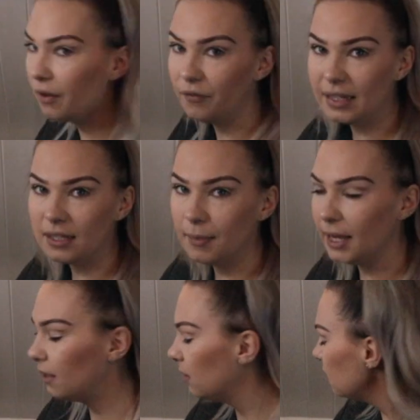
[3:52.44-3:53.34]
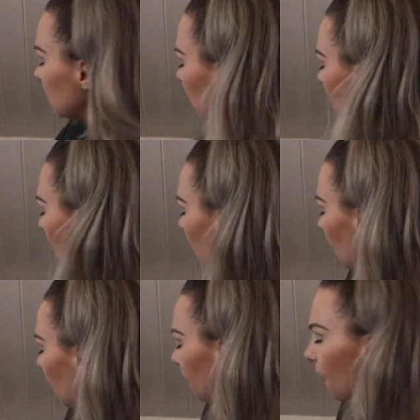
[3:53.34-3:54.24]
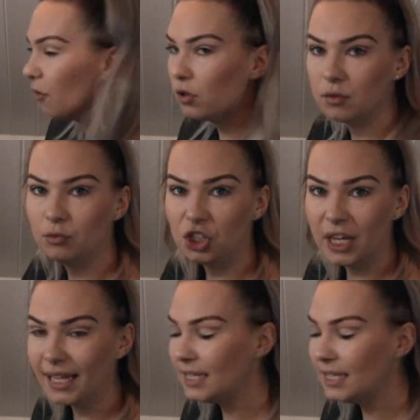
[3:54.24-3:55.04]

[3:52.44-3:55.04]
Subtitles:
vitamins. I've got some chia